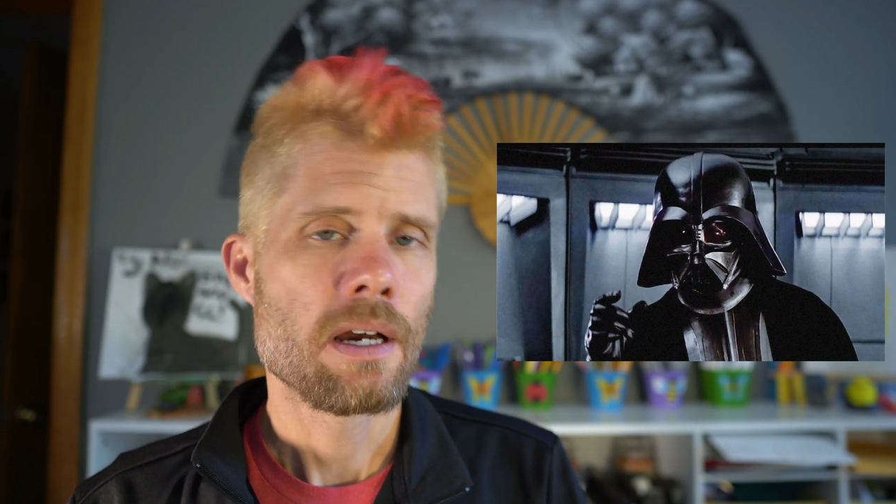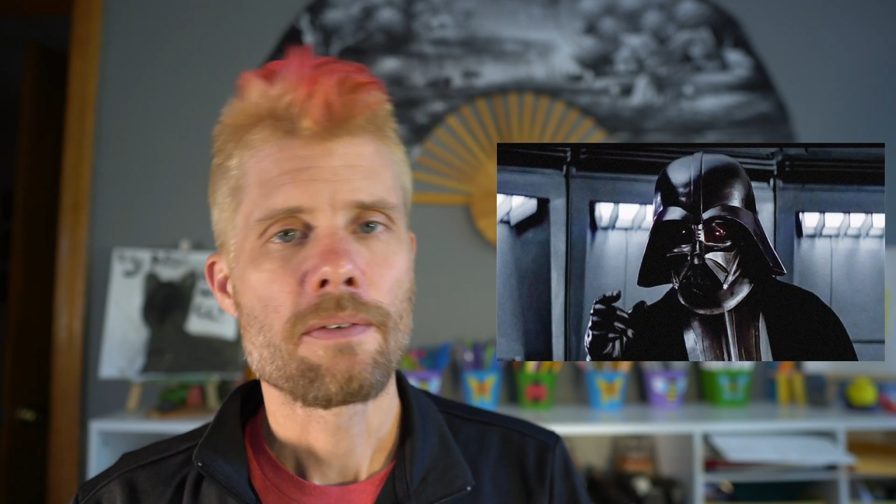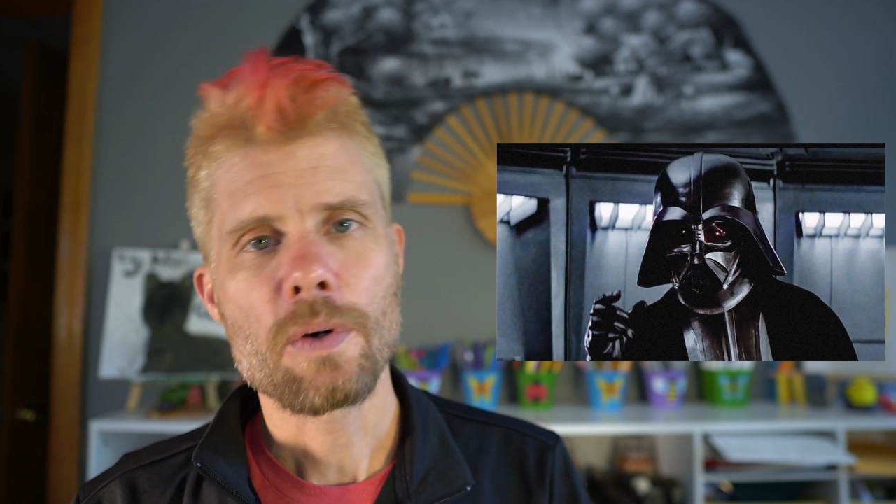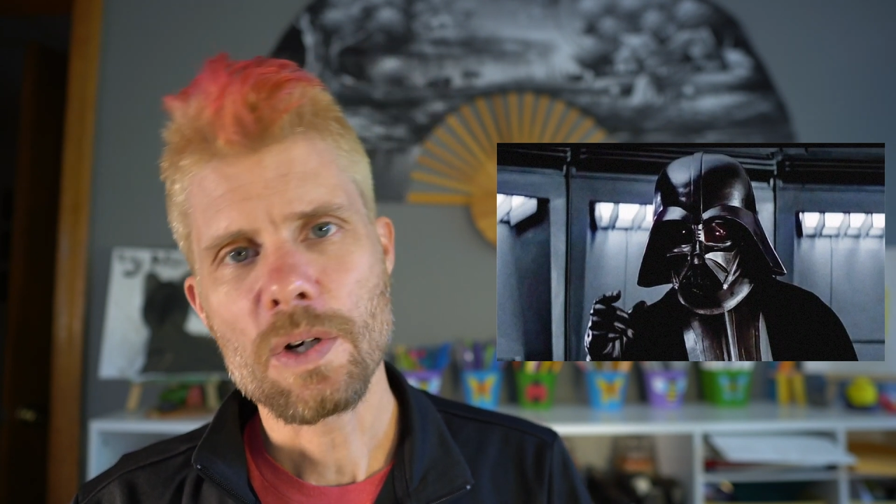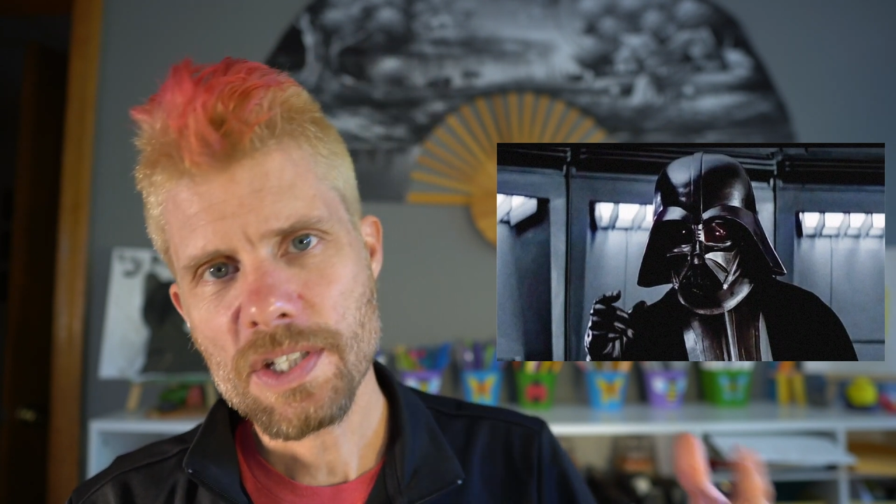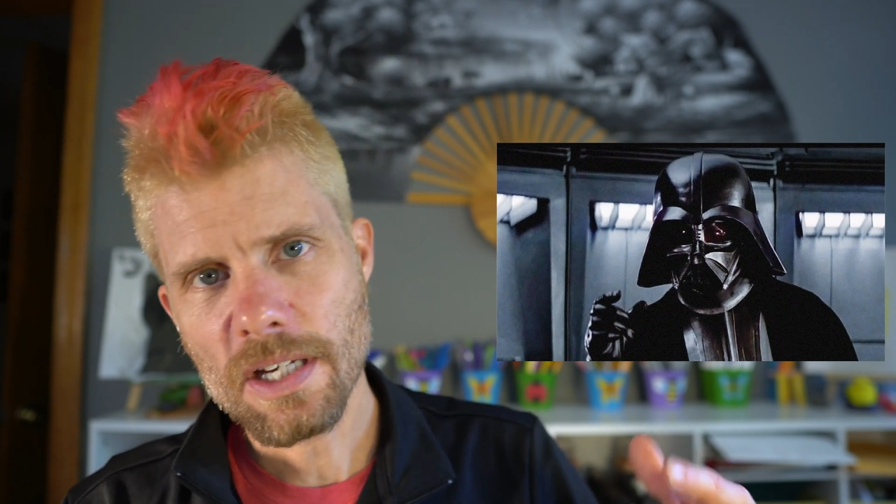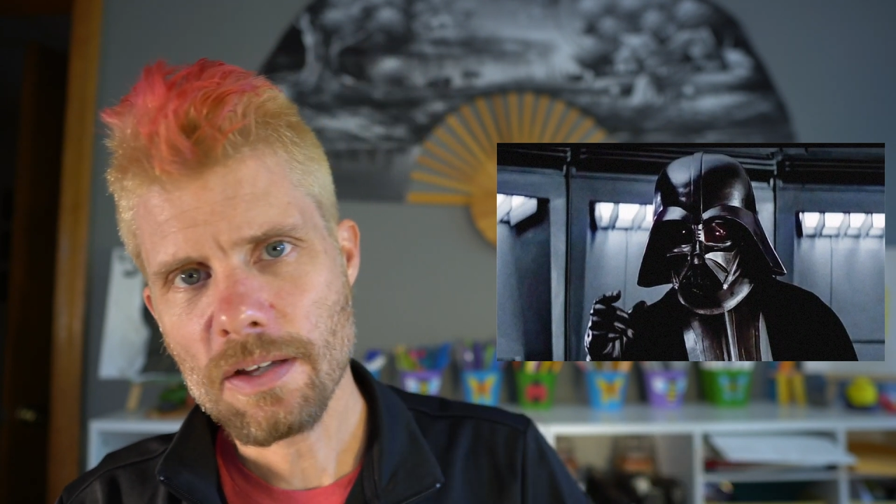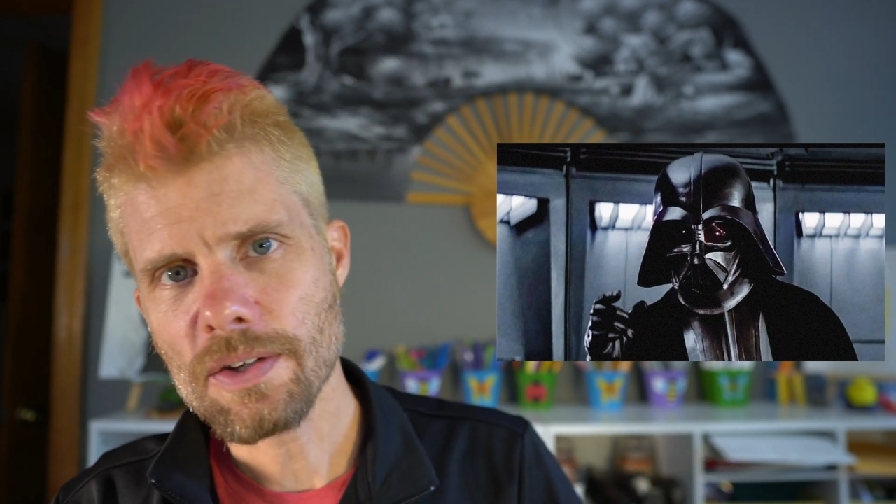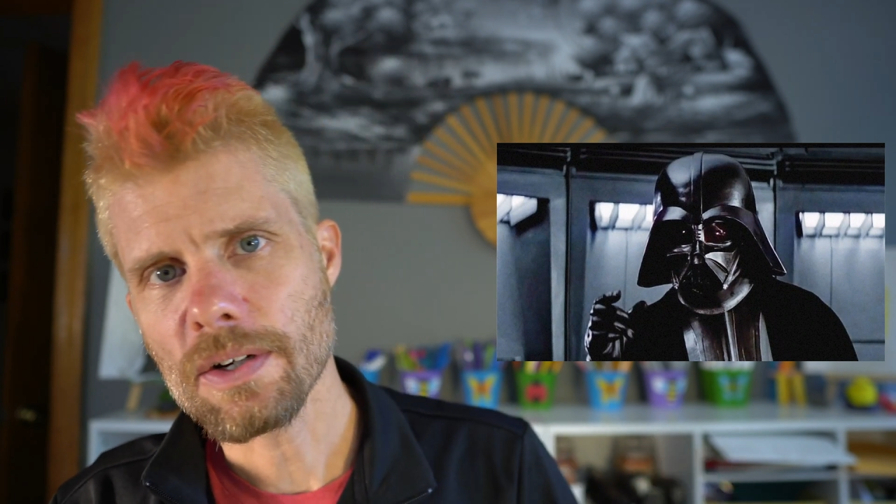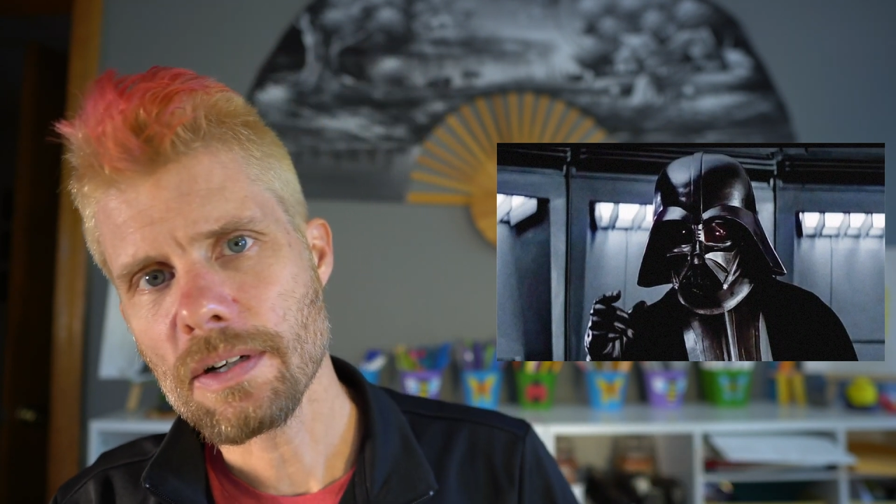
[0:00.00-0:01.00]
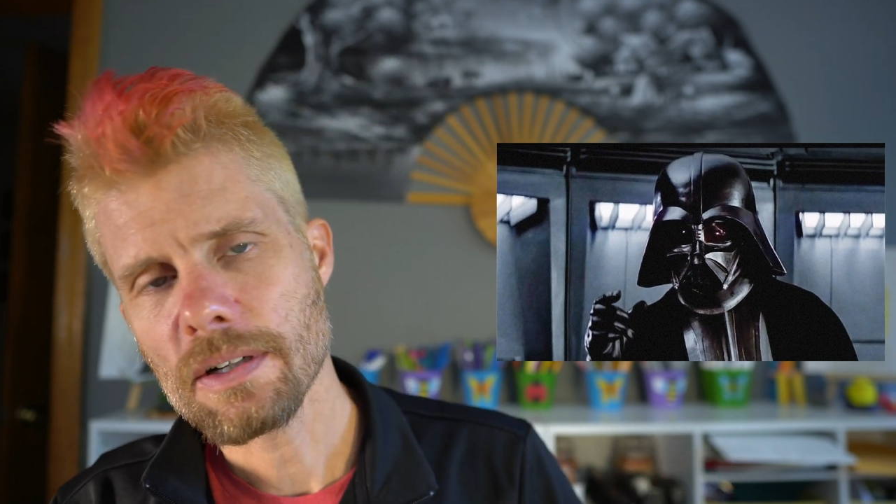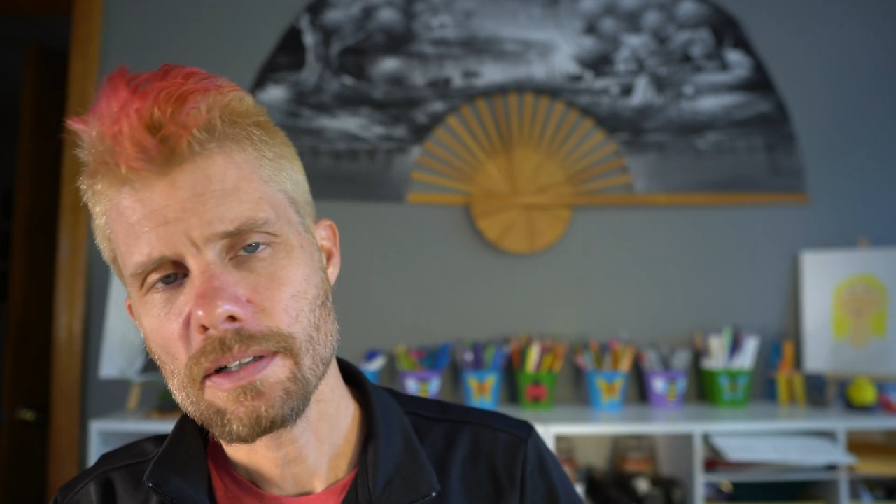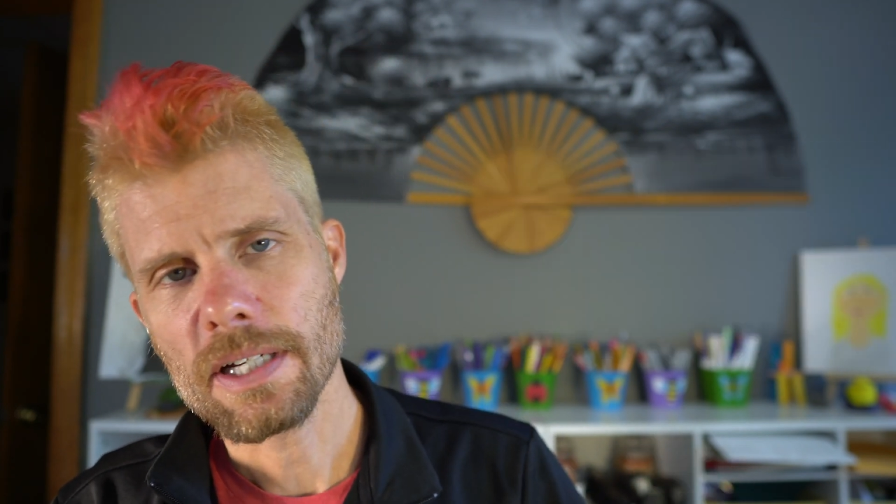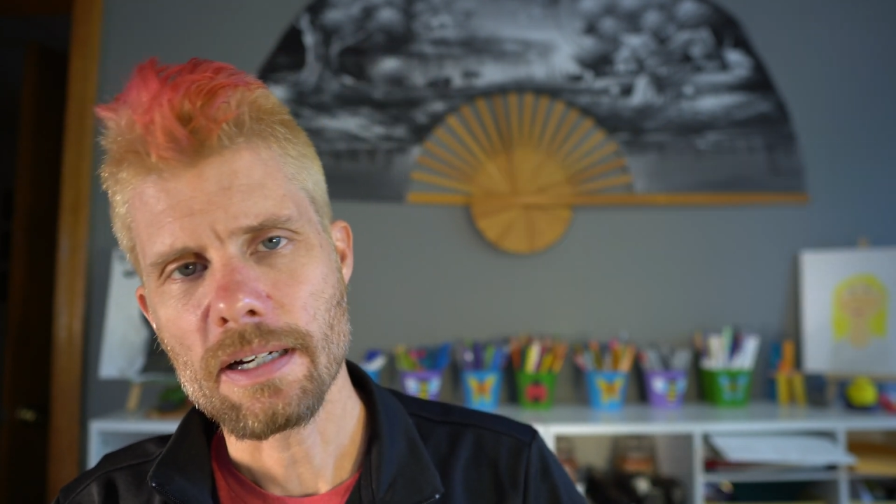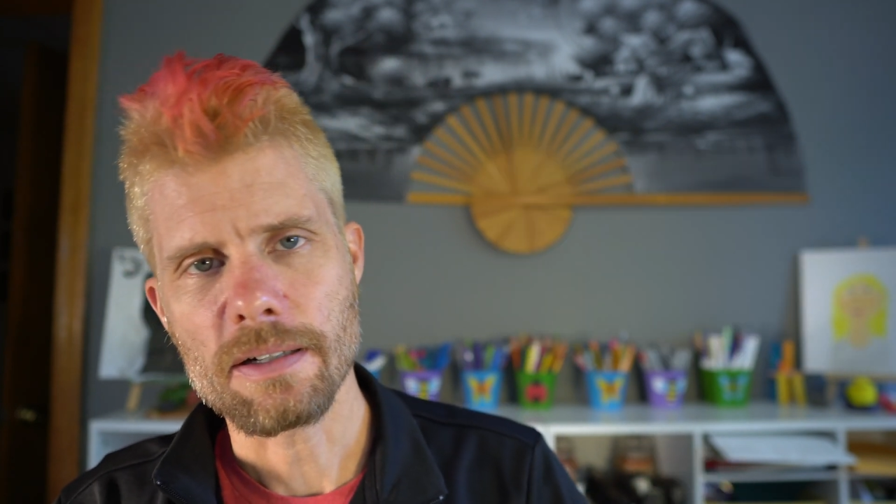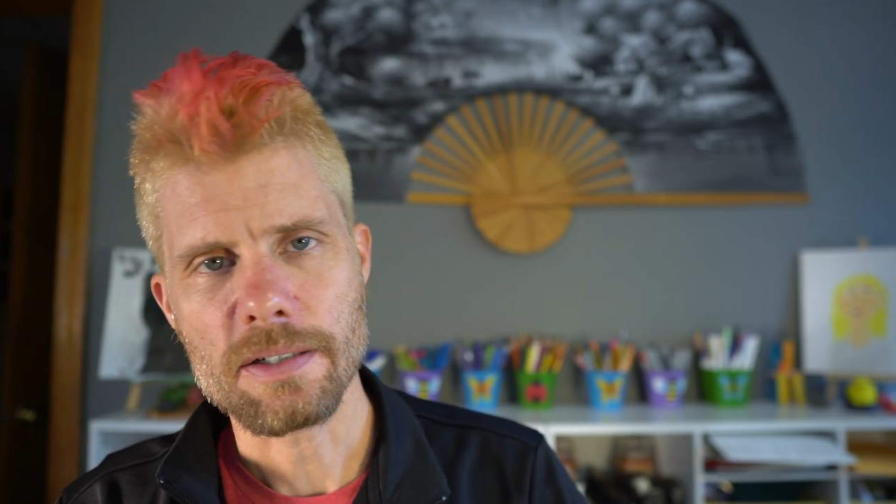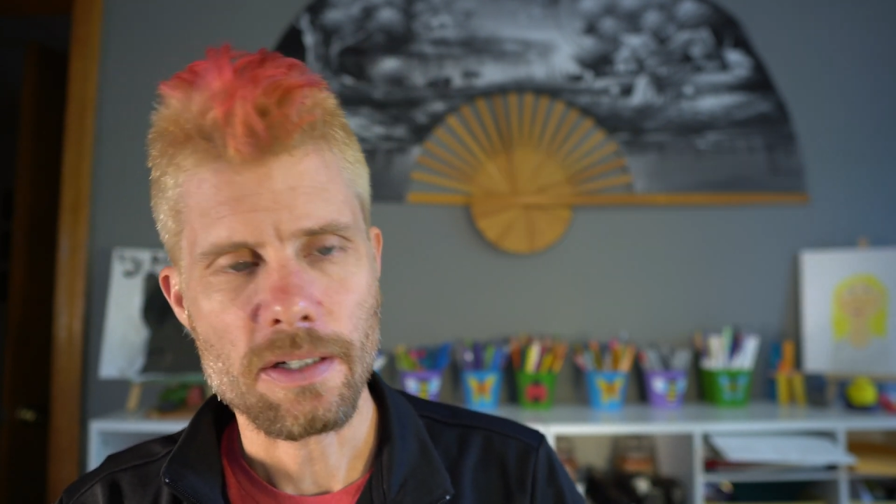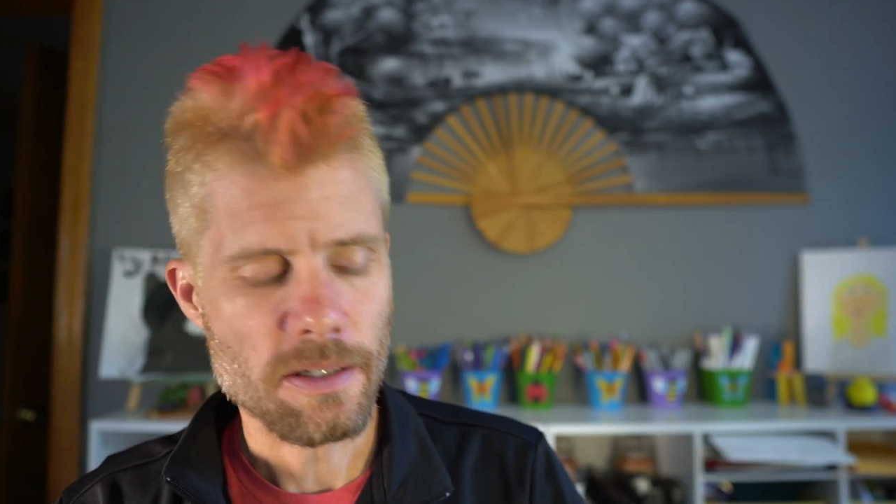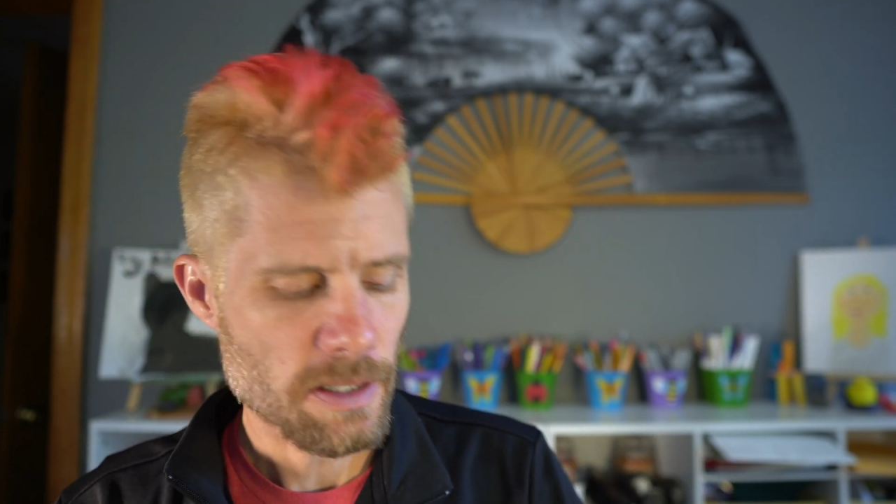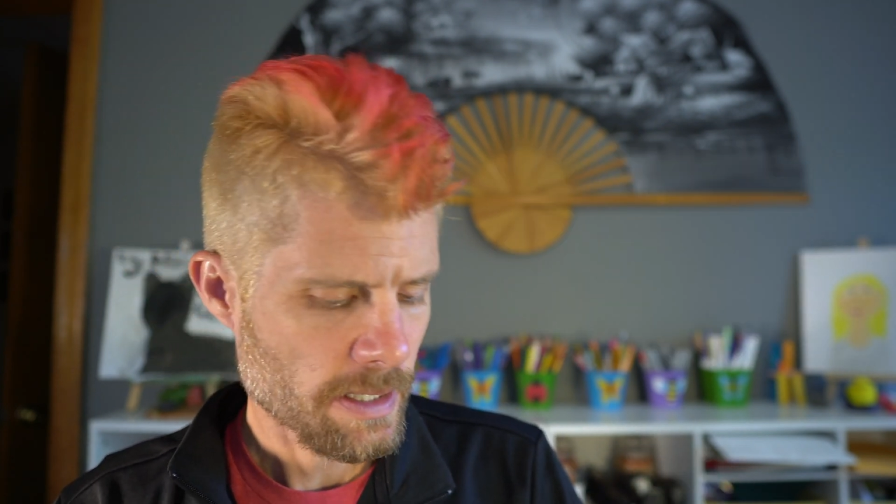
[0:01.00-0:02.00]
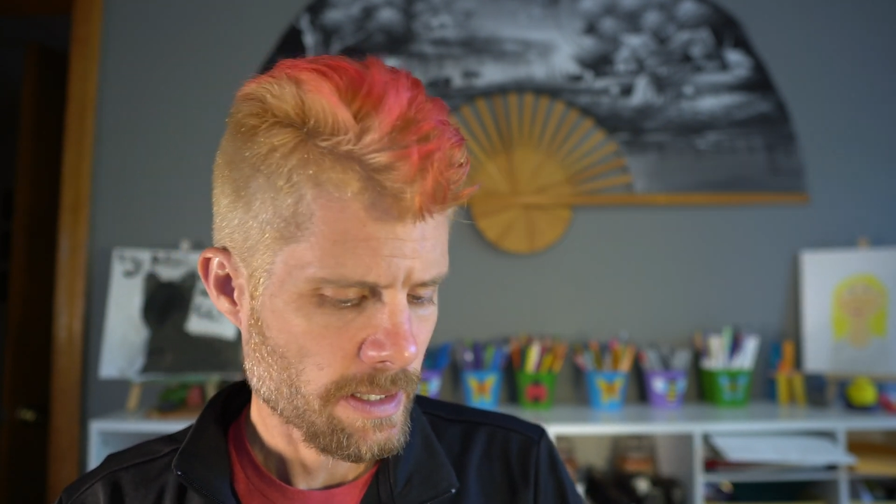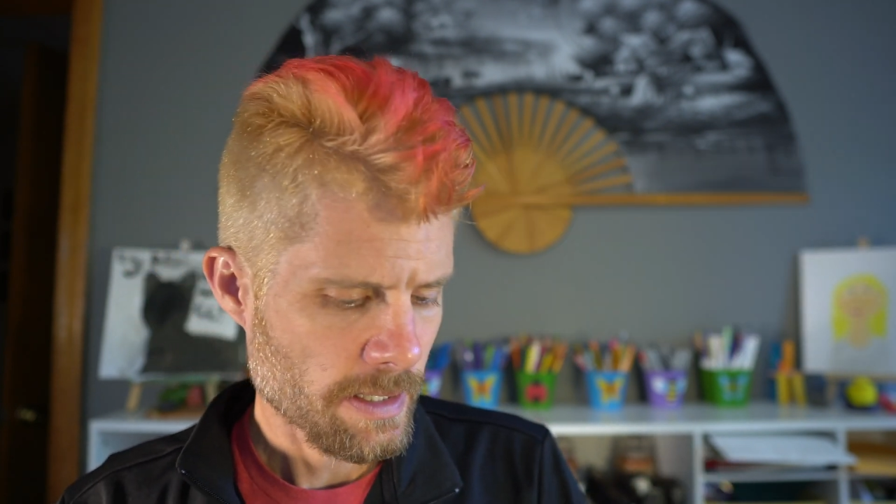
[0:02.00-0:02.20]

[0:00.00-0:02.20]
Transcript: Of course, the other character